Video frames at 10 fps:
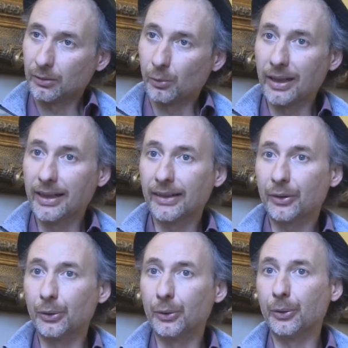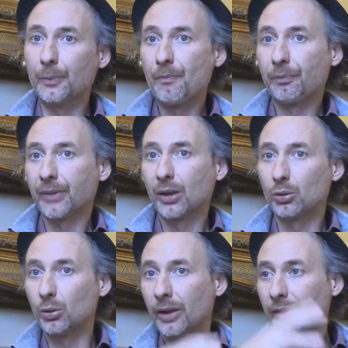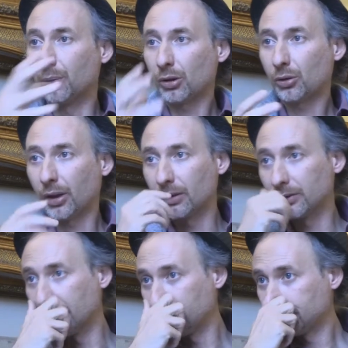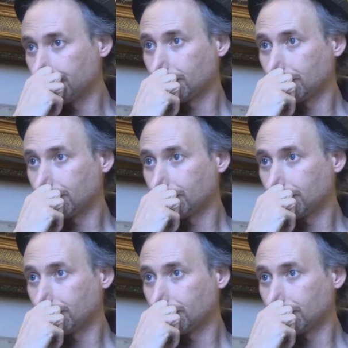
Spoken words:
willing to have a portrait of them.